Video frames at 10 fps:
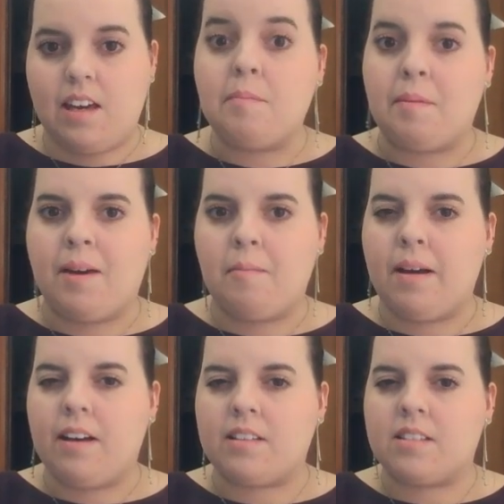in my
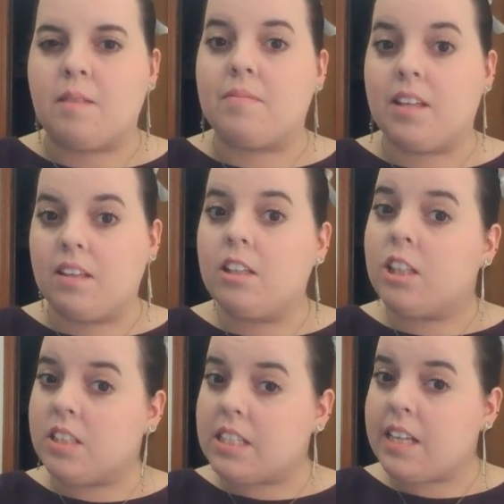mailbox something that
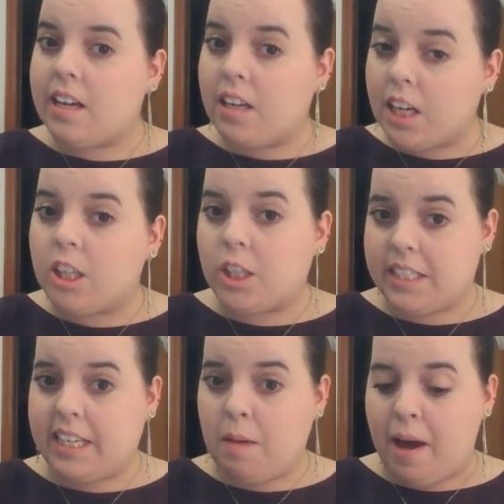looked exciting. It
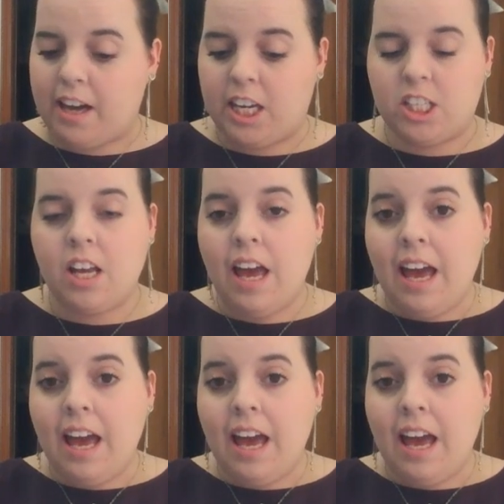looked like a package.